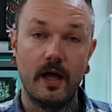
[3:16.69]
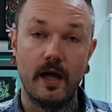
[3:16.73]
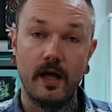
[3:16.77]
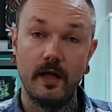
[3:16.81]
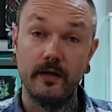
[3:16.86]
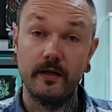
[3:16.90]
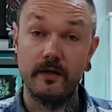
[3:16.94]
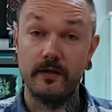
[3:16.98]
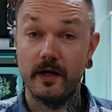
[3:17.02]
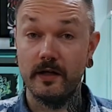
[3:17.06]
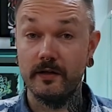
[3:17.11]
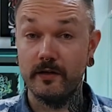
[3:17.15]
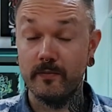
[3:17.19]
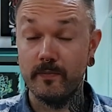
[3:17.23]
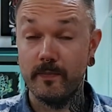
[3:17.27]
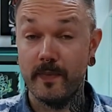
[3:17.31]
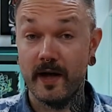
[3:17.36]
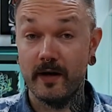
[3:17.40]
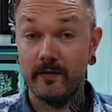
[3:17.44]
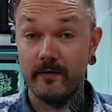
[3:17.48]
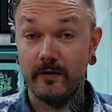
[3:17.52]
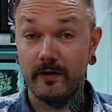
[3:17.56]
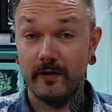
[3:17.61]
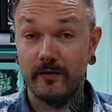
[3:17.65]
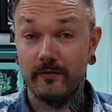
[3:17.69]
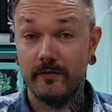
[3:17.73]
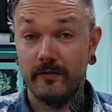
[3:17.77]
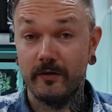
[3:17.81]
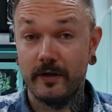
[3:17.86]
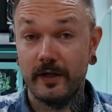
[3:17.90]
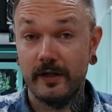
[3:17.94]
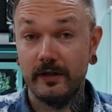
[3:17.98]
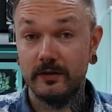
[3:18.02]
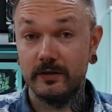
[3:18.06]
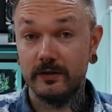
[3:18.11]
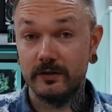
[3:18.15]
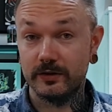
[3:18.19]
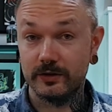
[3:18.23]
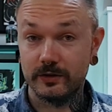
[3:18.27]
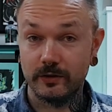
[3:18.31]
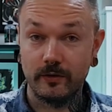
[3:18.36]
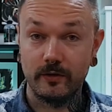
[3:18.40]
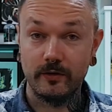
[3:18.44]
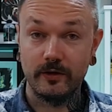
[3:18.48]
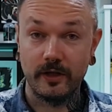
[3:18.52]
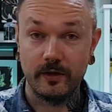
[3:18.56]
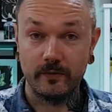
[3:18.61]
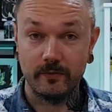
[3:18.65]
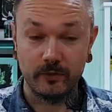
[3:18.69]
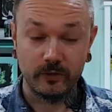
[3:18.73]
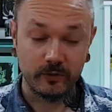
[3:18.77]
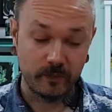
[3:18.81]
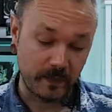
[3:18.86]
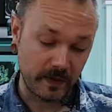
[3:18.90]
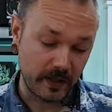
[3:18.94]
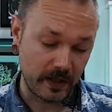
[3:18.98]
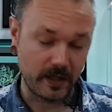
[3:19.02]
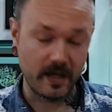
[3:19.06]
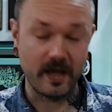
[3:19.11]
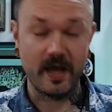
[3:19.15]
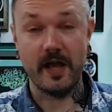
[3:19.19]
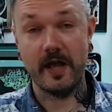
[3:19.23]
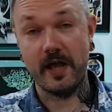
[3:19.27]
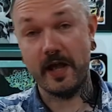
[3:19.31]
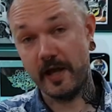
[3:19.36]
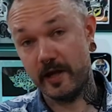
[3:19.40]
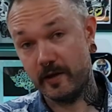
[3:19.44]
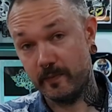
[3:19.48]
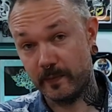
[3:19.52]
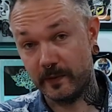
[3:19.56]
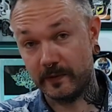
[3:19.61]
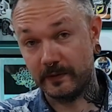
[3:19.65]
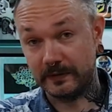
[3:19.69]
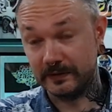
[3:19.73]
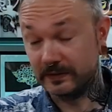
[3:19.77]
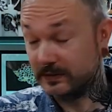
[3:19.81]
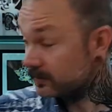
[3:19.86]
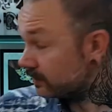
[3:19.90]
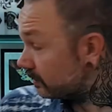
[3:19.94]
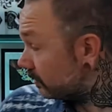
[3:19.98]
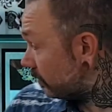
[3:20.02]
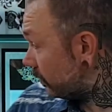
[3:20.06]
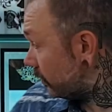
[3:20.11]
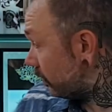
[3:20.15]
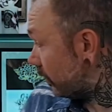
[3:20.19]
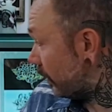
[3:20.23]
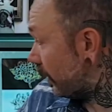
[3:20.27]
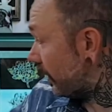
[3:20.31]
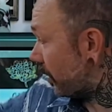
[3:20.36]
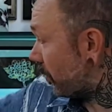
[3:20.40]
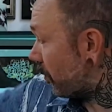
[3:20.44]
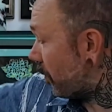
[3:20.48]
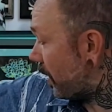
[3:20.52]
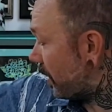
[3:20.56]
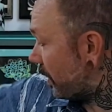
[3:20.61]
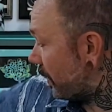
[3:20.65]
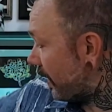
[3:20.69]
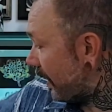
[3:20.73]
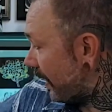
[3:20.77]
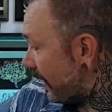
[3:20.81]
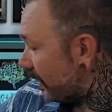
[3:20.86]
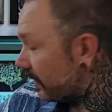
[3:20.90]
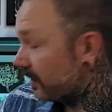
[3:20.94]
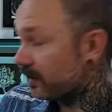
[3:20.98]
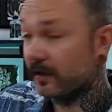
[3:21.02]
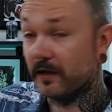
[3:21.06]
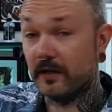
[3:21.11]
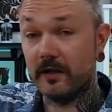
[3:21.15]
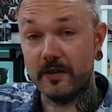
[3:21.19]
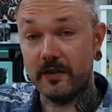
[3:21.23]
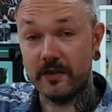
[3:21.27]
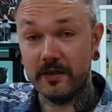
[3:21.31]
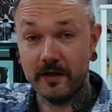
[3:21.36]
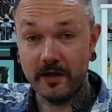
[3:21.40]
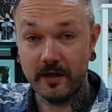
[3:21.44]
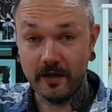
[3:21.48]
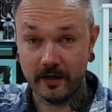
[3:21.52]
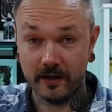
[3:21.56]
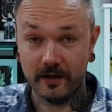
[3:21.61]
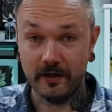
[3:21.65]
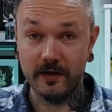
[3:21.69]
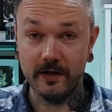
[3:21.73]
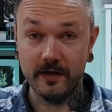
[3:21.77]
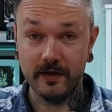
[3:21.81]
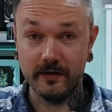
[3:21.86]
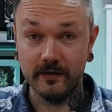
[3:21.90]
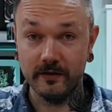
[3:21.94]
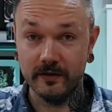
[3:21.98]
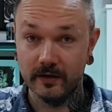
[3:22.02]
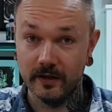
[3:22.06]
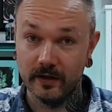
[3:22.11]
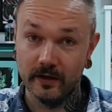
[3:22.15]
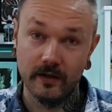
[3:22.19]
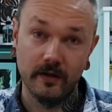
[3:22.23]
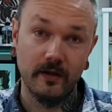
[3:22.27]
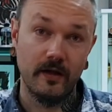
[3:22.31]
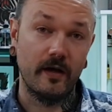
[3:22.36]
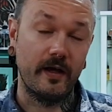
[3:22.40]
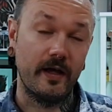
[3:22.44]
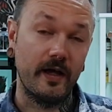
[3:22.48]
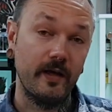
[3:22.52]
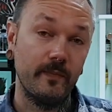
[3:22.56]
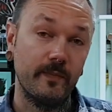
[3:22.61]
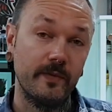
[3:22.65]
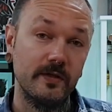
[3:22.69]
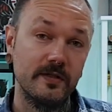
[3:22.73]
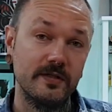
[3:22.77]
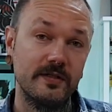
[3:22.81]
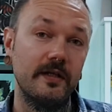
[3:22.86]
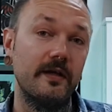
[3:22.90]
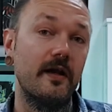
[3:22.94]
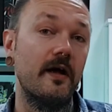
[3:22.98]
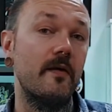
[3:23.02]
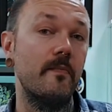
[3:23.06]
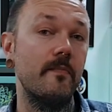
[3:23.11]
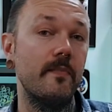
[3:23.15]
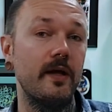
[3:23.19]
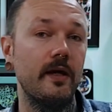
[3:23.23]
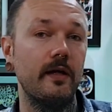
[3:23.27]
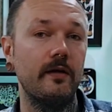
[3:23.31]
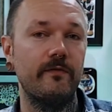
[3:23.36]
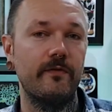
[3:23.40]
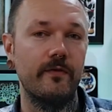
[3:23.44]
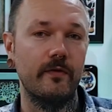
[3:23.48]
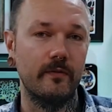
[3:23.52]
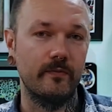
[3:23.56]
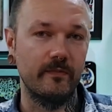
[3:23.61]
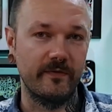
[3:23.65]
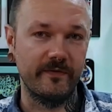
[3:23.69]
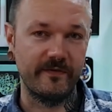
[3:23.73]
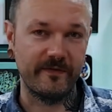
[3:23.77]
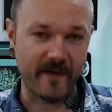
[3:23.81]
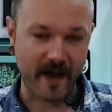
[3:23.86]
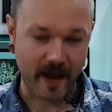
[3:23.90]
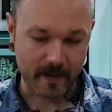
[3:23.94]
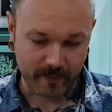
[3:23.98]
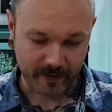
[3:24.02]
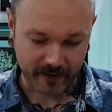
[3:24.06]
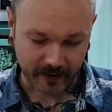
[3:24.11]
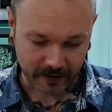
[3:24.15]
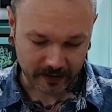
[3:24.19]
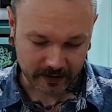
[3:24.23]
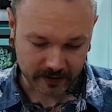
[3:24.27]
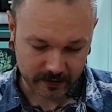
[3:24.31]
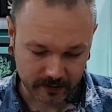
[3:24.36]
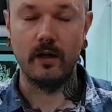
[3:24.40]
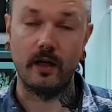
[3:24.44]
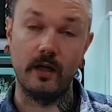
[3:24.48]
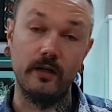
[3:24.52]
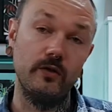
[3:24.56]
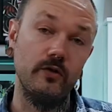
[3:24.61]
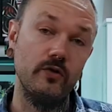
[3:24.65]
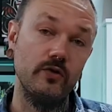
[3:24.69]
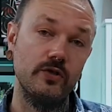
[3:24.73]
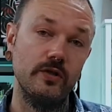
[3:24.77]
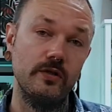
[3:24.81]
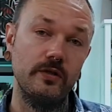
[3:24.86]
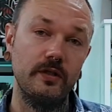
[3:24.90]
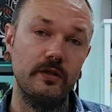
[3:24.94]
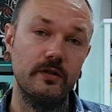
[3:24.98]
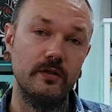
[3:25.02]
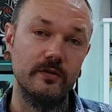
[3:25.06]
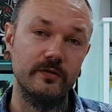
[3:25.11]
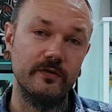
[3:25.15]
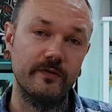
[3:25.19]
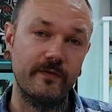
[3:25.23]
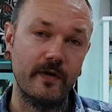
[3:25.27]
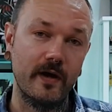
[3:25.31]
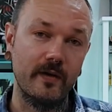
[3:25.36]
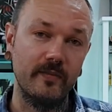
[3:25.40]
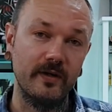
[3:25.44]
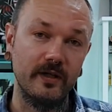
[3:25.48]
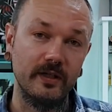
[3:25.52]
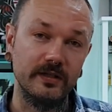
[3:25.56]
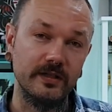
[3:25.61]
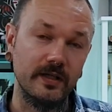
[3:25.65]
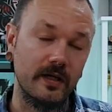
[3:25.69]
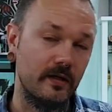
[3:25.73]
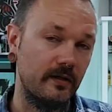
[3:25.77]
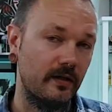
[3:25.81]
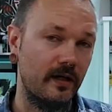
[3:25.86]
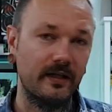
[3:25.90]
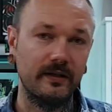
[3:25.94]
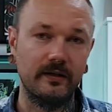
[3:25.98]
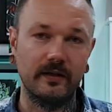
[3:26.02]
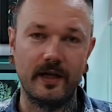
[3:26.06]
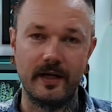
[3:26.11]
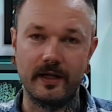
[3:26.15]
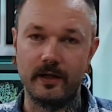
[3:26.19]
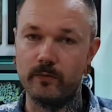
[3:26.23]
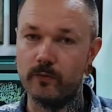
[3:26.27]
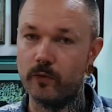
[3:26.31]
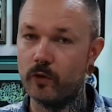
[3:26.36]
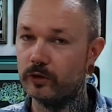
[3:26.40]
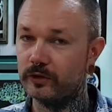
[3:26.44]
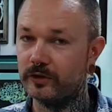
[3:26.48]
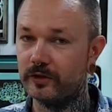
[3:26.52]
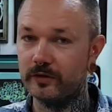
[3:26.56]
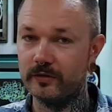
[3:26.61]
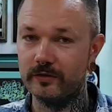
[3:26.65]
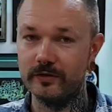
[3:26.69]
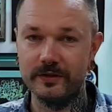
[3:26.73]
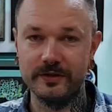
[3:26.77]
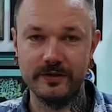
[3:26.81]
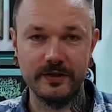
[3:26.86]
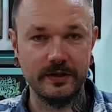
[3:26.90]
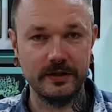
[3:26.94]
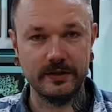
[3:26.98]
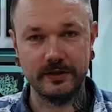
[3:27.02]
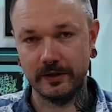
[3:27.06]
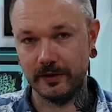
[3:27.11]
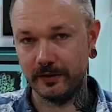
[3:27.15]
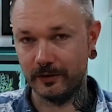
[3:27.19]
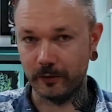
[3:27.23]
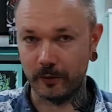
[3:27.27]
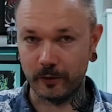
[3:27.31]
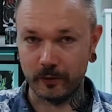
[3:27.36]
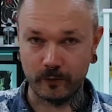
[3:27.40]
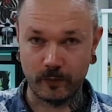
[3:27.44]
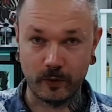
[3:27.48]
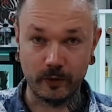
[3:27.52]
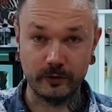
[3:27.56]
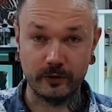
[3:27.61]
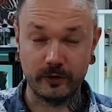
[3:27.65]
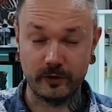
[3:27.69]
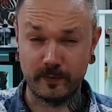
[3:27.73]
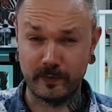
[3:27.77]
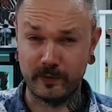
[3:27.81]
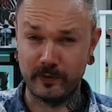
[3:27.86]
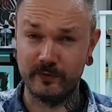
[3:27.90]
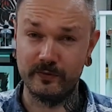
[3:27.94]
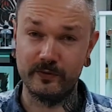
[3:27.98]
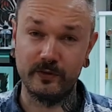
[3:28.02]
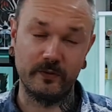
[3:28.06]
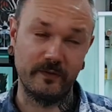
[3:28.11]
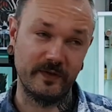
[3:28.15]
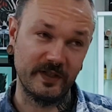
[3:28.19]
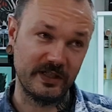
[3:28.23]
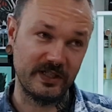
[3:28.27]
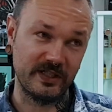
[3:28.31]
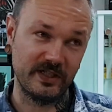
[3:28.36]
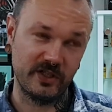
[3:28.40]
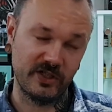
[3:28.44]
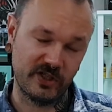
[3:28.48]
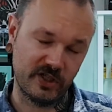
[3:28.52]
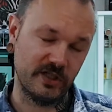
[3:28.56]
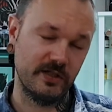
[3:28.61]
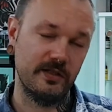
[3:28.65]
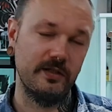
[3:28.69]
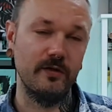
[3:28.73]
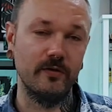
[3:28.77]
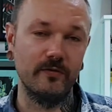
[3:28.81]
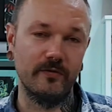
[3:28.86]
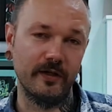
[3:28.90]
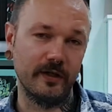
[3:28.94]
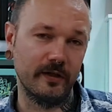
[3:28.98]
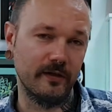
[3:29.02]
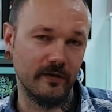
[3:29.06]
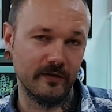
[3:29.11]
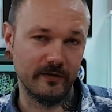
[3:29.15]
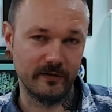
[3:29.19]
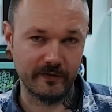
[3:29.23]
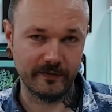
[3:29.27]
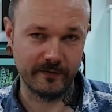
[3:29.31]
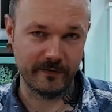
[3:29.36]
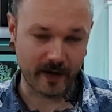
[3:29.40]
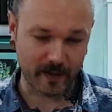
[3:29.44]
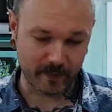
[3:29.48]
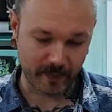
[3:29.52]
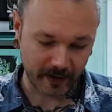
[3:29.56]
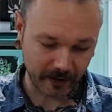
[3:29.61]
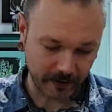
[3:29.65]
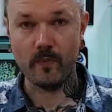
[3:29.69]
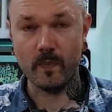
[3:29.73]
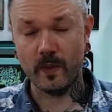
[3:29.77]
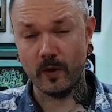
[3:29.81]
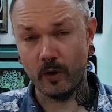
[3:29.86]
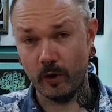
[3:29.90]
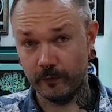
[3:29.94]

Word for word: And another barrier related story would be aprons, like one hanging here aprons that are made from fabrics. And usually those fabrics are not like water resistant or waterproof, so it's just your regular fabric.